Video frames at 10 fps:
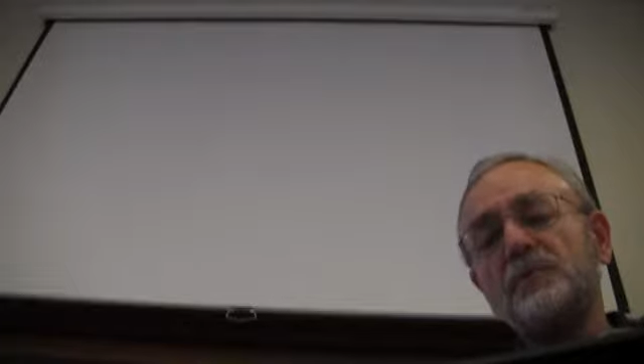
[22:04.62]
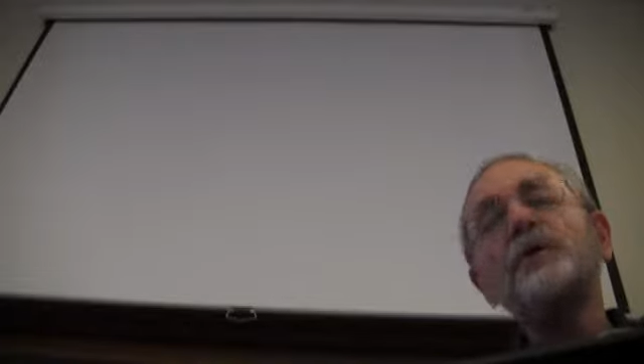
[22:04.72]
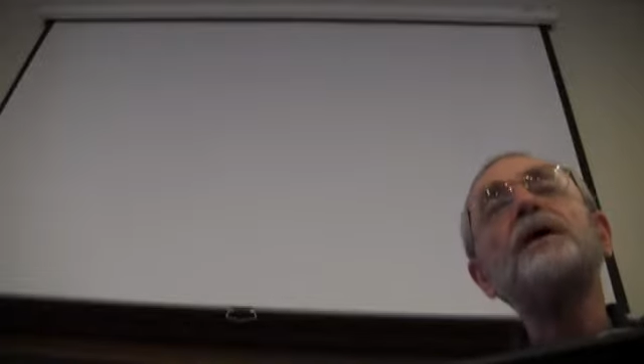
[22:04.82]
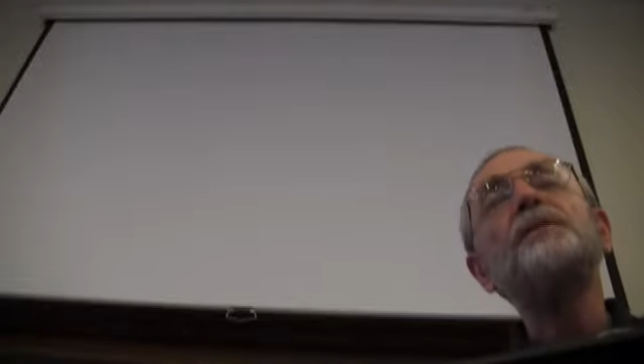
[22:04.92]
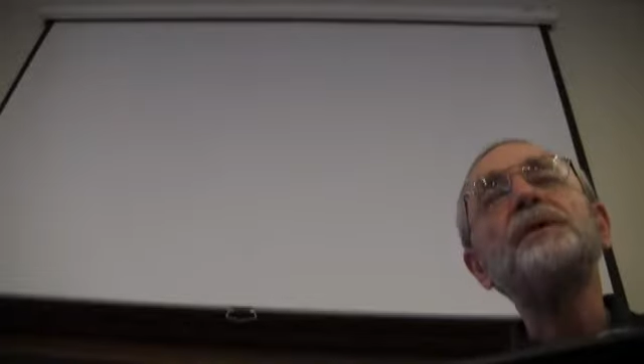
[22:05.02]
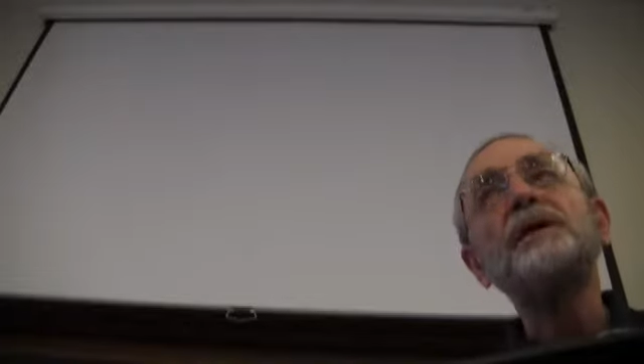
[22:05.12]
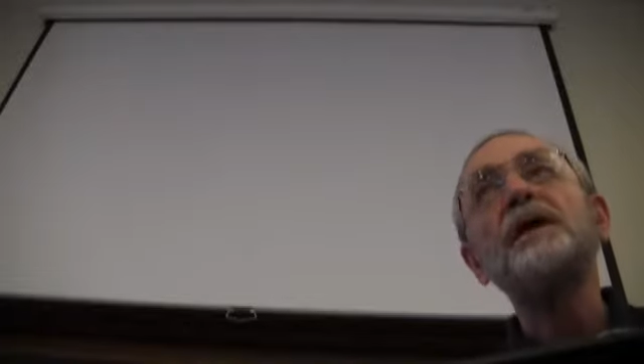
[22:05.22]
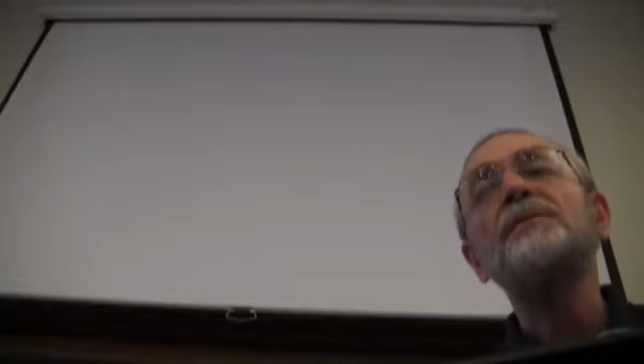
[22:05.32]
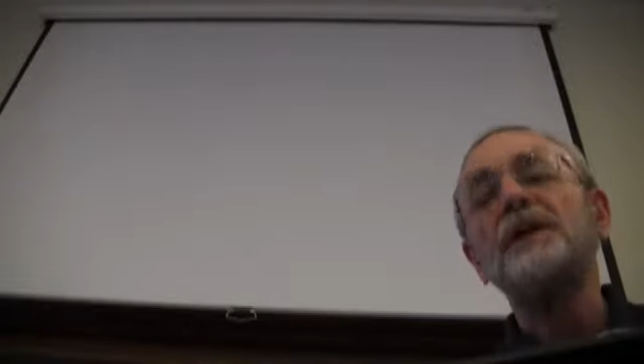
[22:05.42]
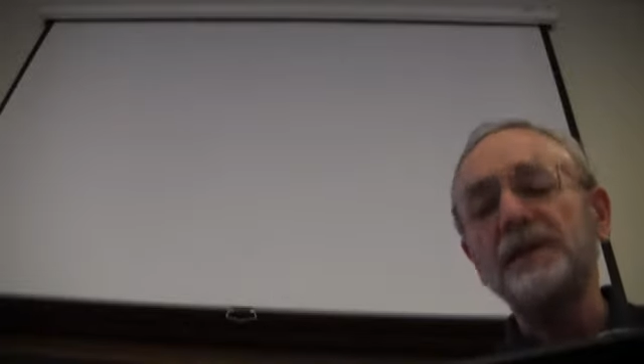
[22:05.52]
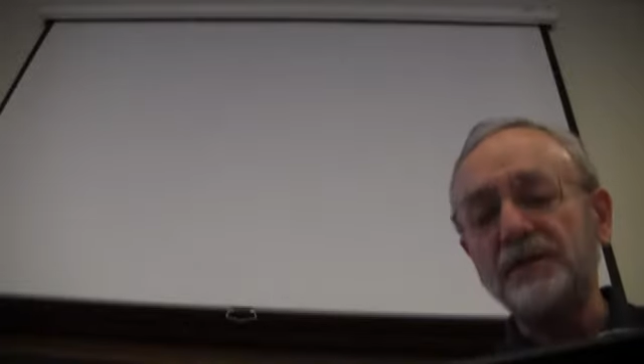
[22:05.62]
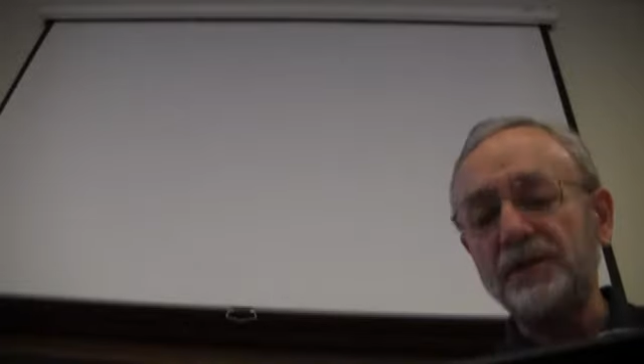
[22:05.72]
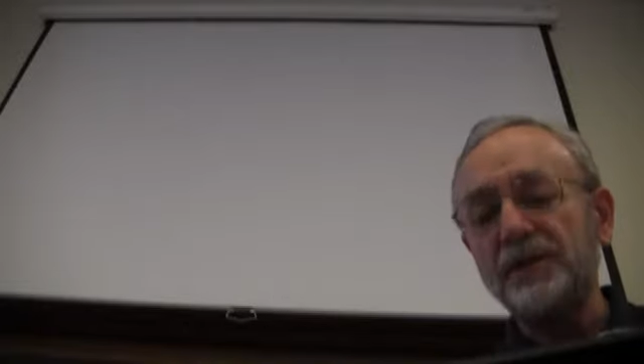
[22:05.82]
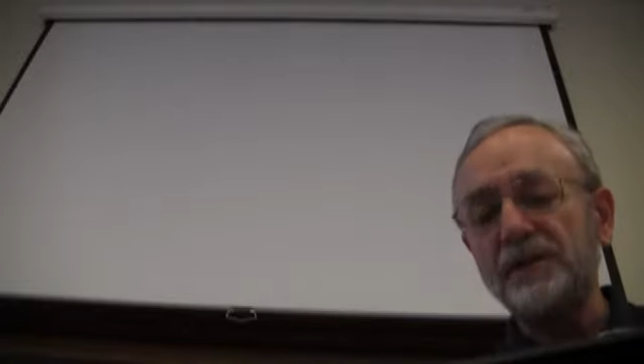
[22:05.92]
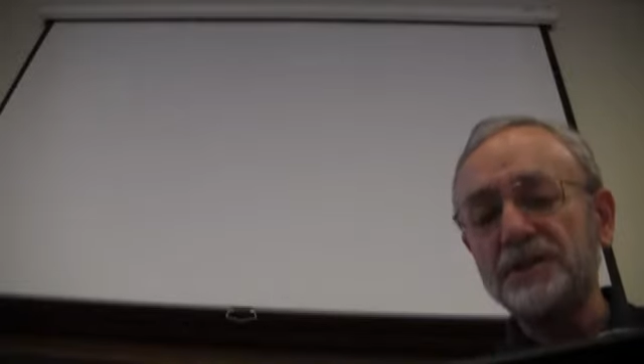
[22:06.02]
We are to become a
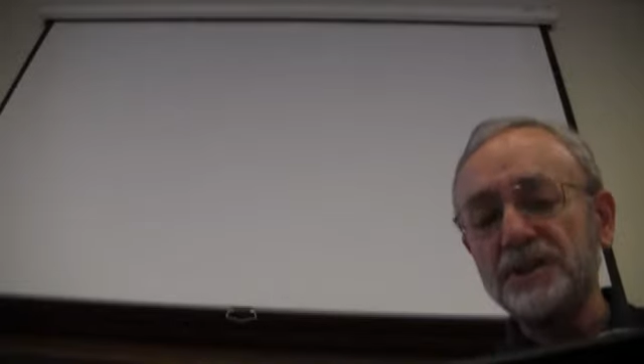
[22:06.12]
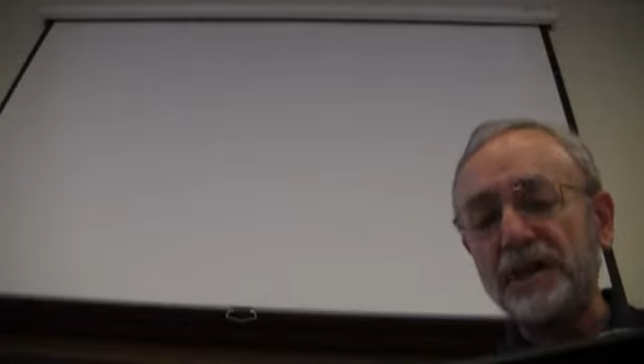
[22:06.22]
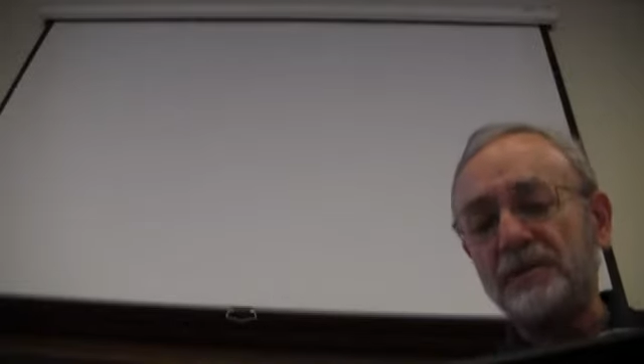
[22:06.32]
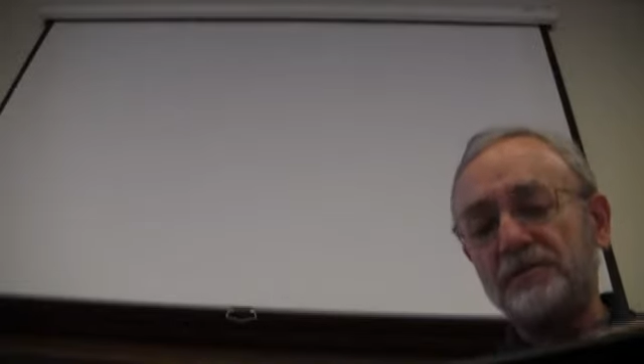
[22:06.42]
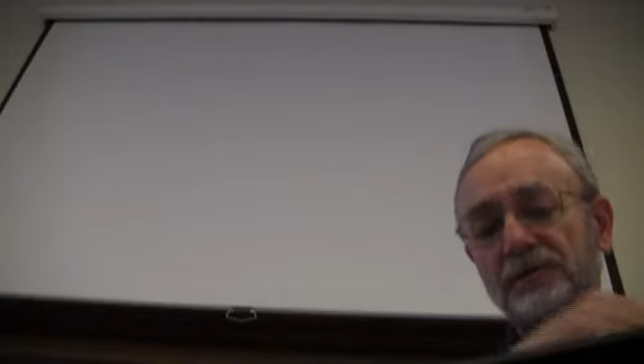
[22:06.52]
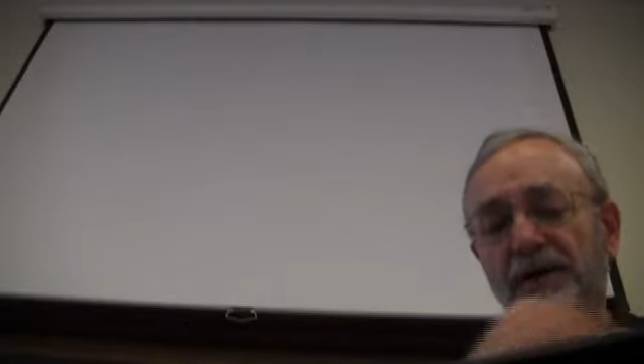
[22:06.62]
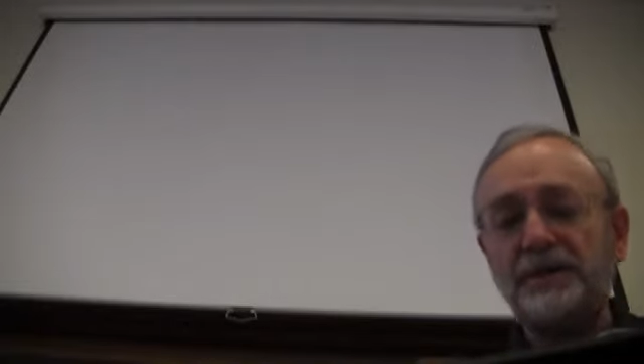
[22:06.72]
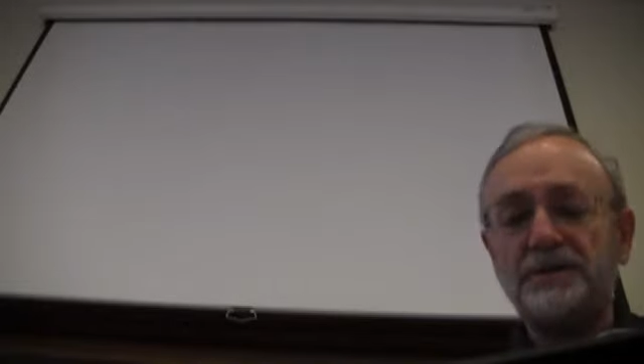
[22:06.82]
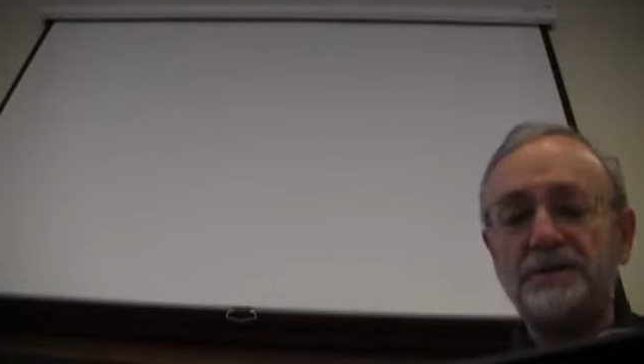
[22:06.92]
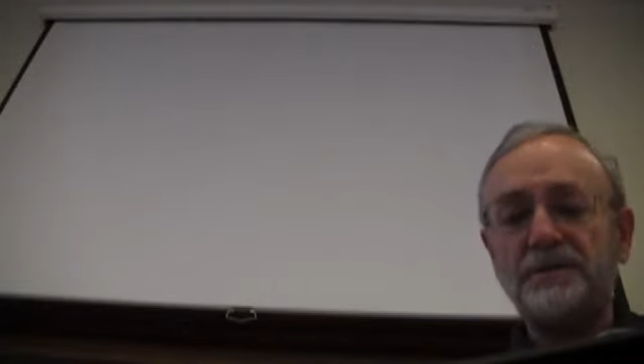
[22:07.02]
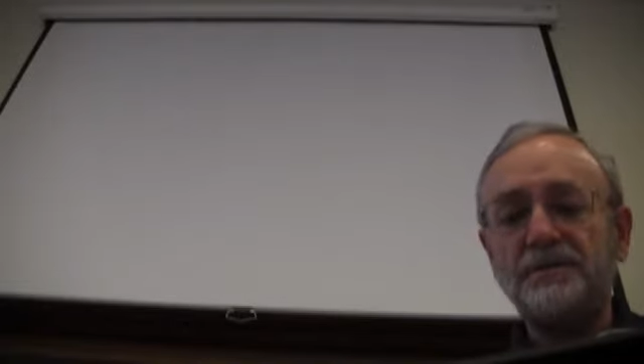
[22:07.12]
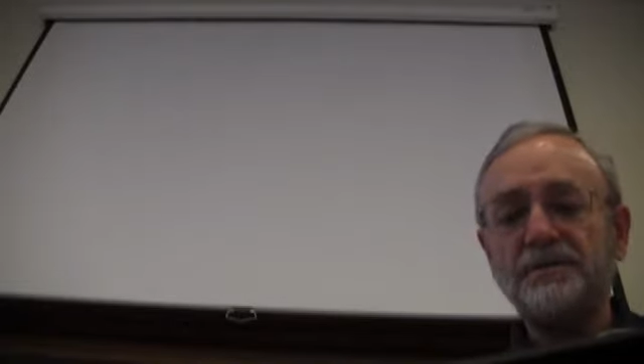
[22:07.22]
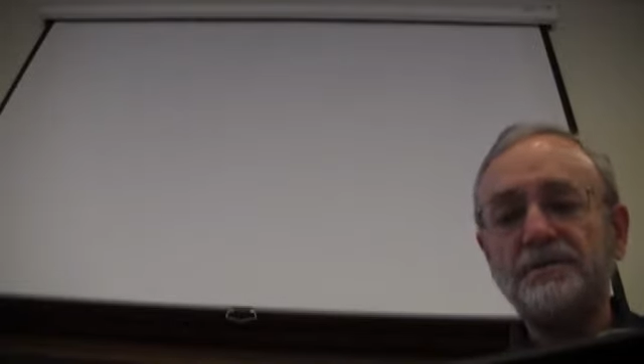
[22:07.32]
living sacrifice.